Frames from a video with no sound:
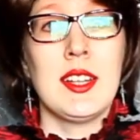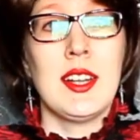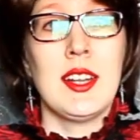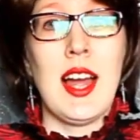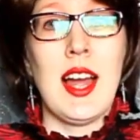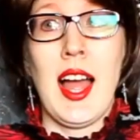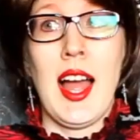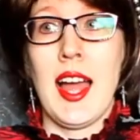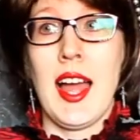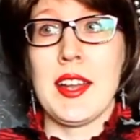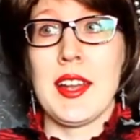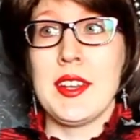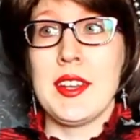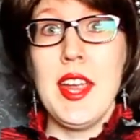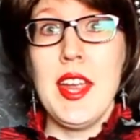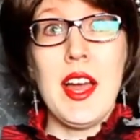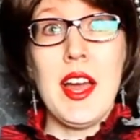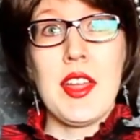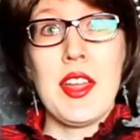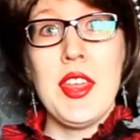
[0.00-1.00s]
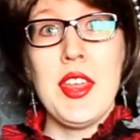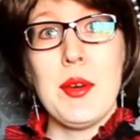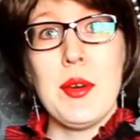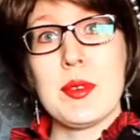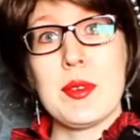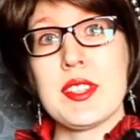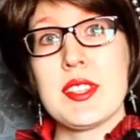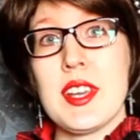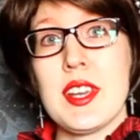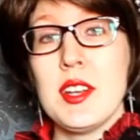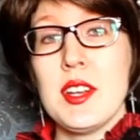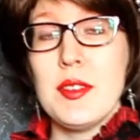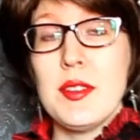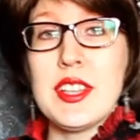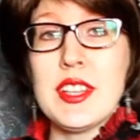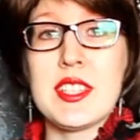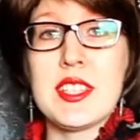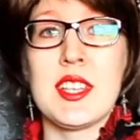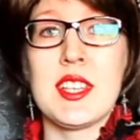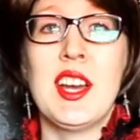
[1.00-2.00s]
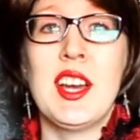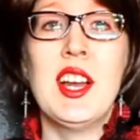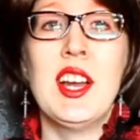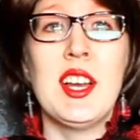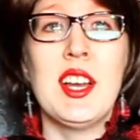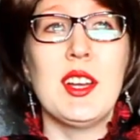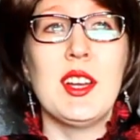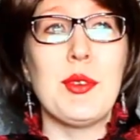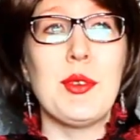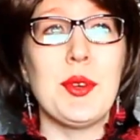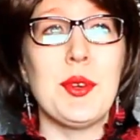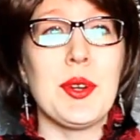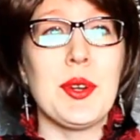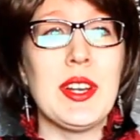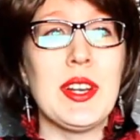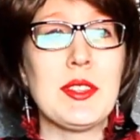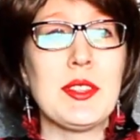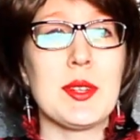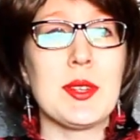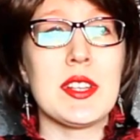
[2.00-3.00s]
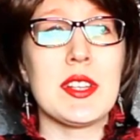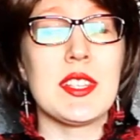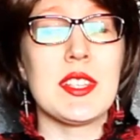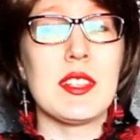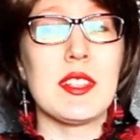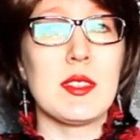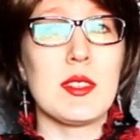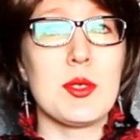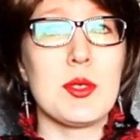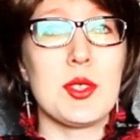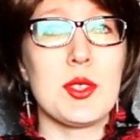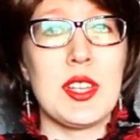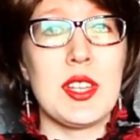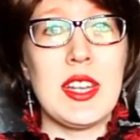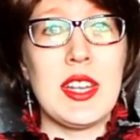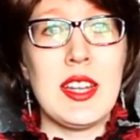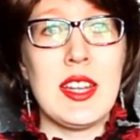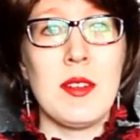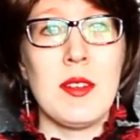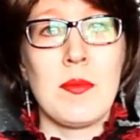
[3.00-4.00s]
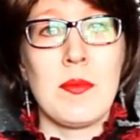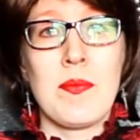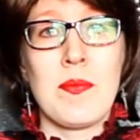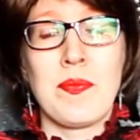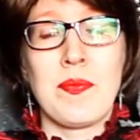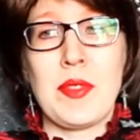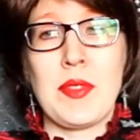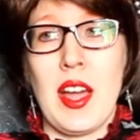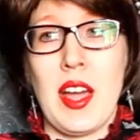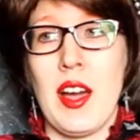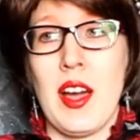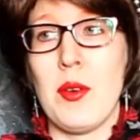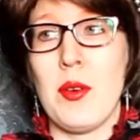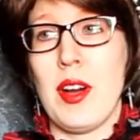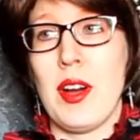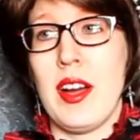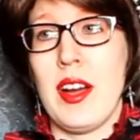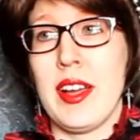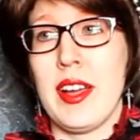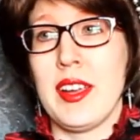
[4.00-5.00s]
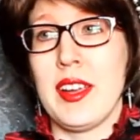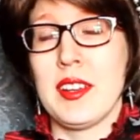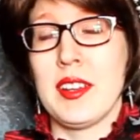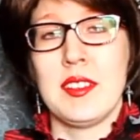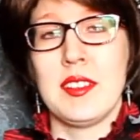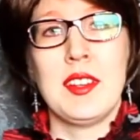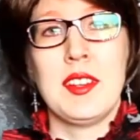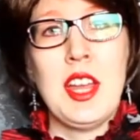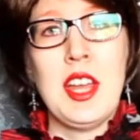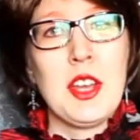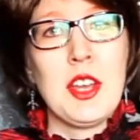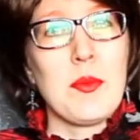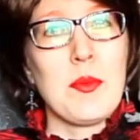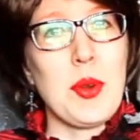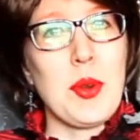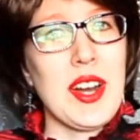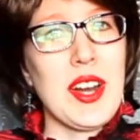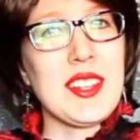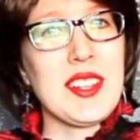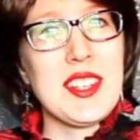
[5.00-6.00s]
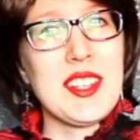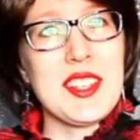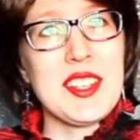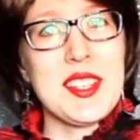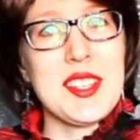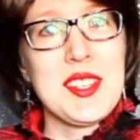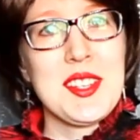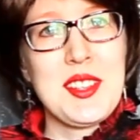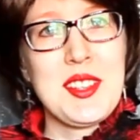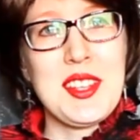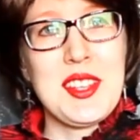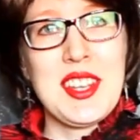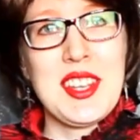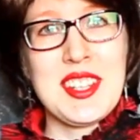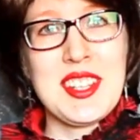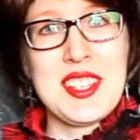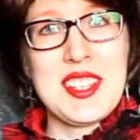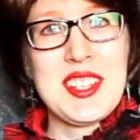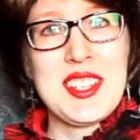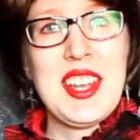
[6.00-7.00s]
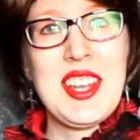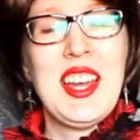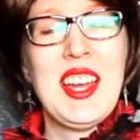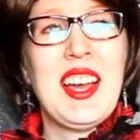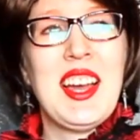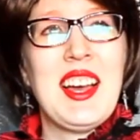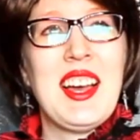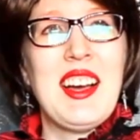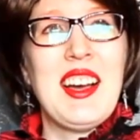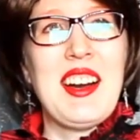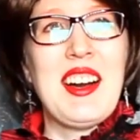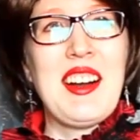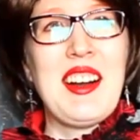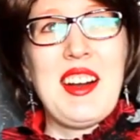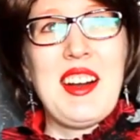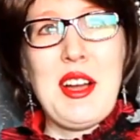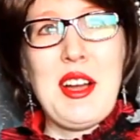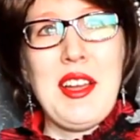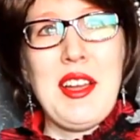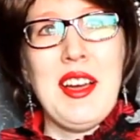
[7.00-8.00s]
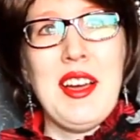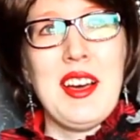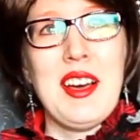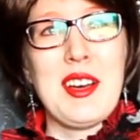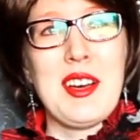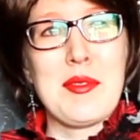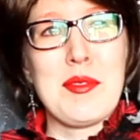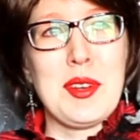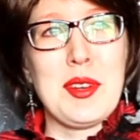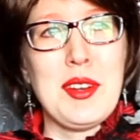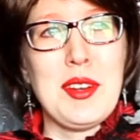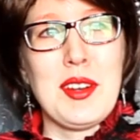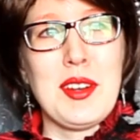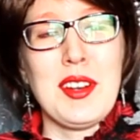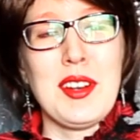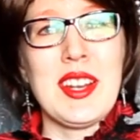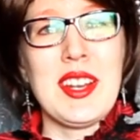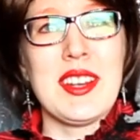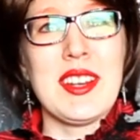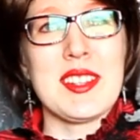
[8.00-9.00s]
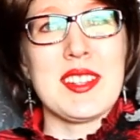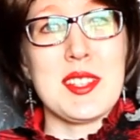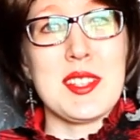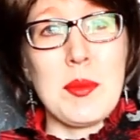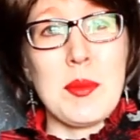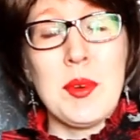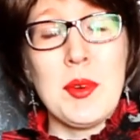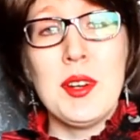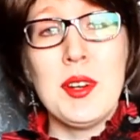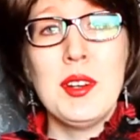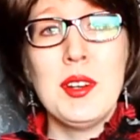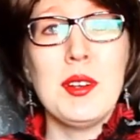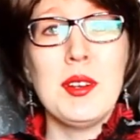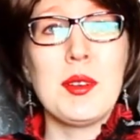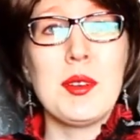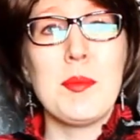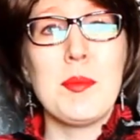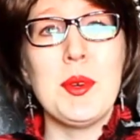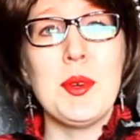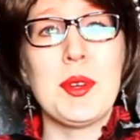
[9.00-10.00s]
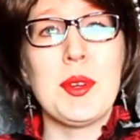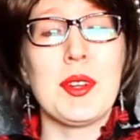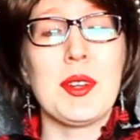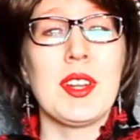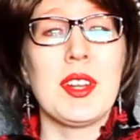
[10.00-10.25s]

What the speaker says: And yeah, that was kind of it. If you're interested to see how I practice these, I have a Lolita summer lookbook